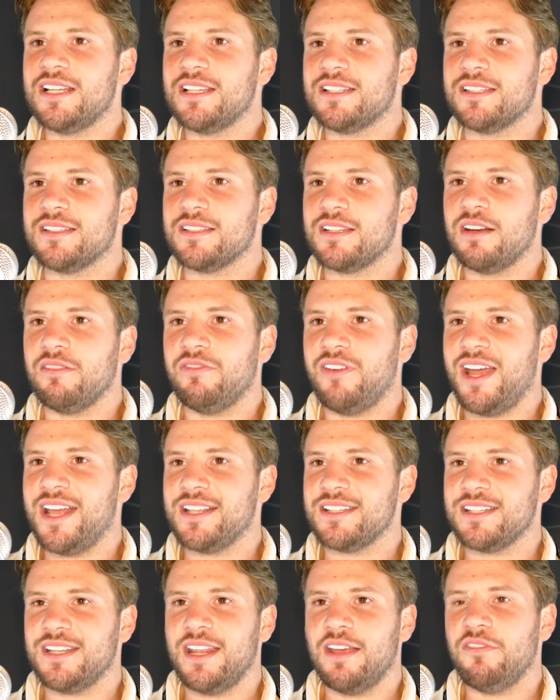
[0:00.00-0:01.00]
listen to the
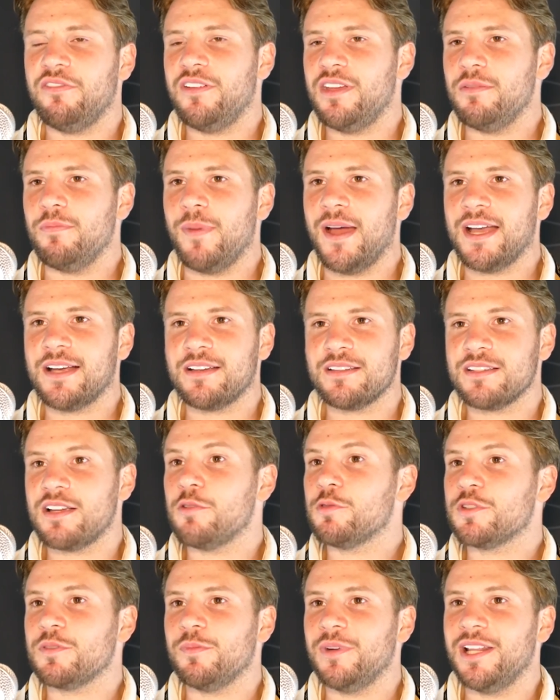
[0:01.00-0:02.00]
fans and their feedback because
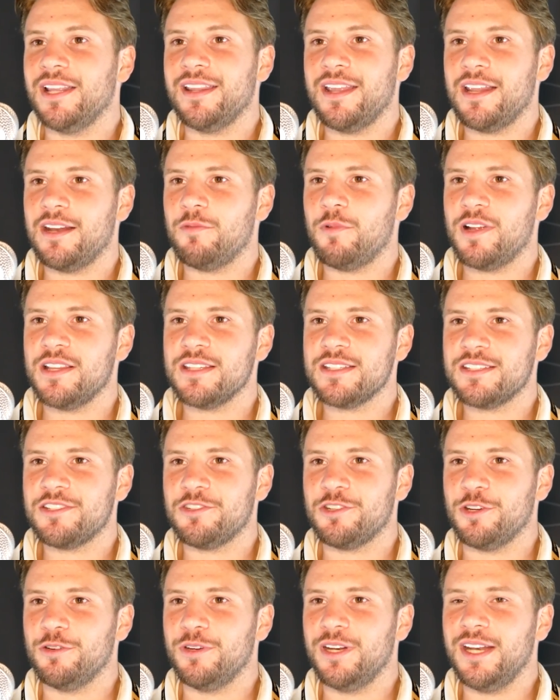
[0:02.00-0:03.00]
ultimately they're the ones
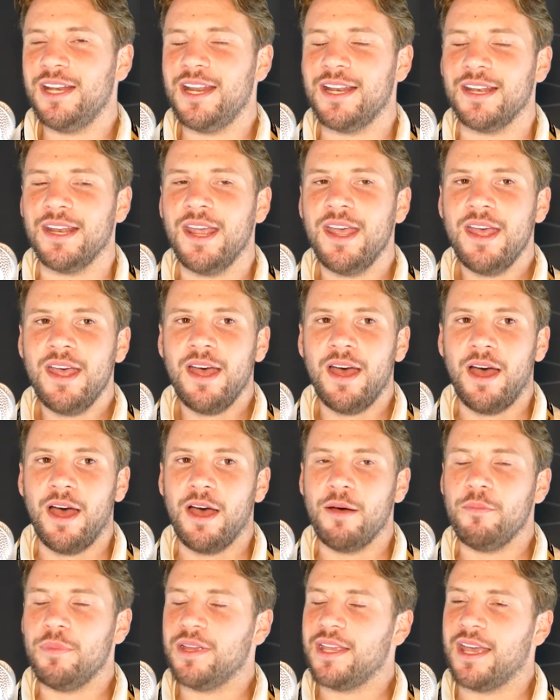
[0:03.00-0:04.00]
tuning in.
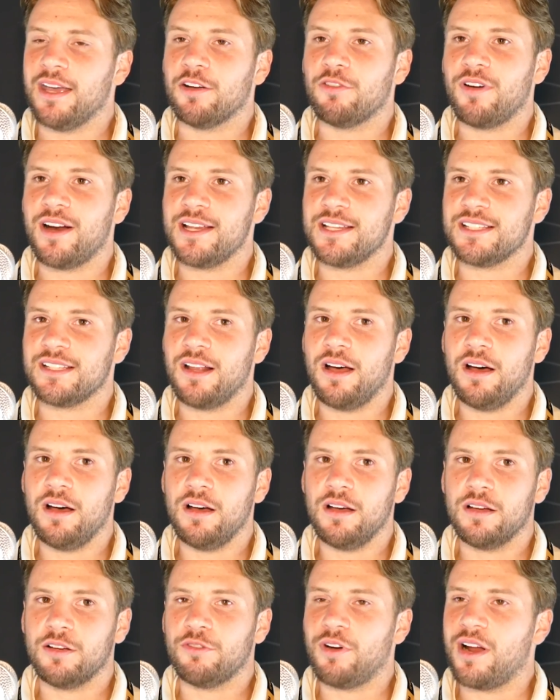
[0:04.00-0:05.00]
Um, but yeah, great
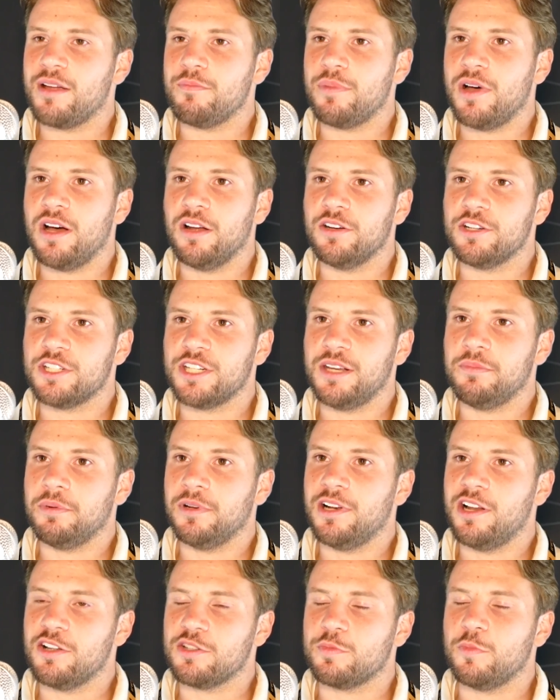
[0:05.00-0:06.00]
start, great partnership,
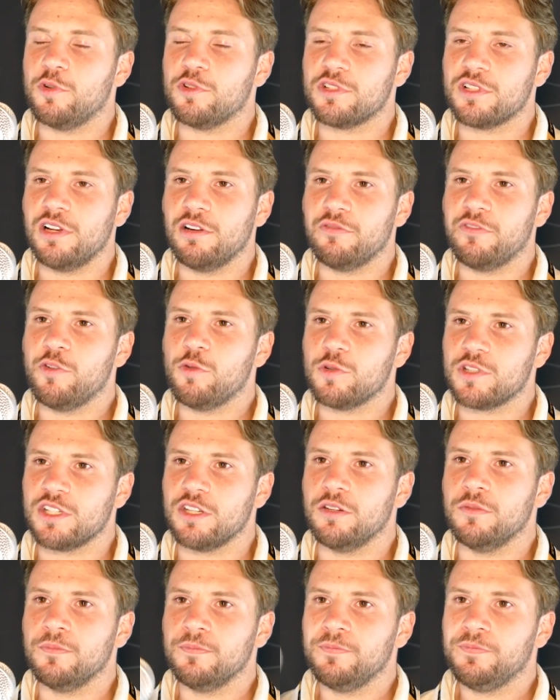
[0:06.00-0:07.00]
and lots more to look forward
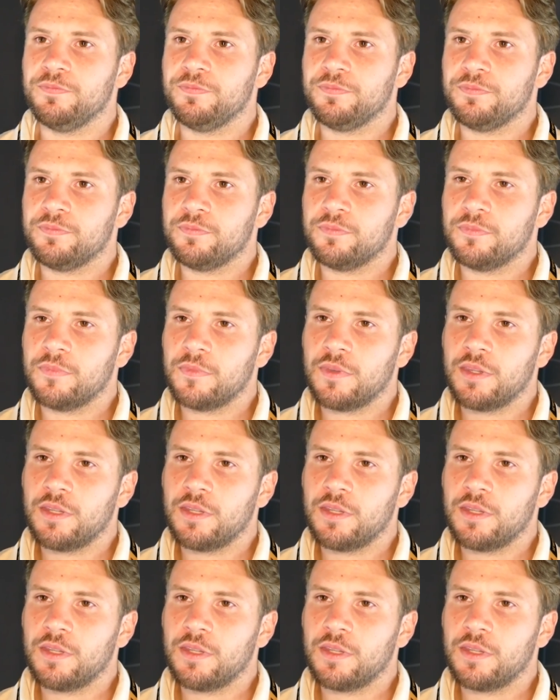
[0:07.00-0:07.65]
to. And just back